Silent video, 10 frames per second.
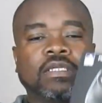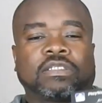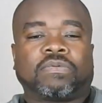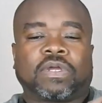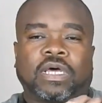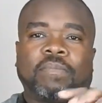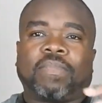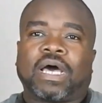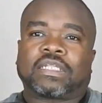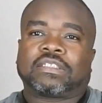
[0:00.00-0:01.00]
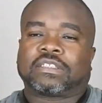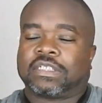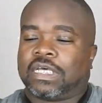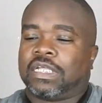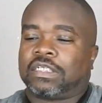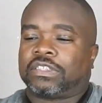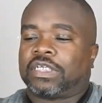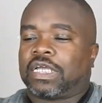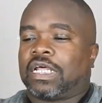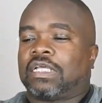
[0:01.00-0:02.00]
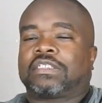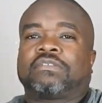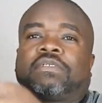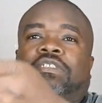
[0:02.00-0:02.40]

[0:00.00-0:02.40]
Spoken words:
So we're going to unbox this today. Let's check it out, see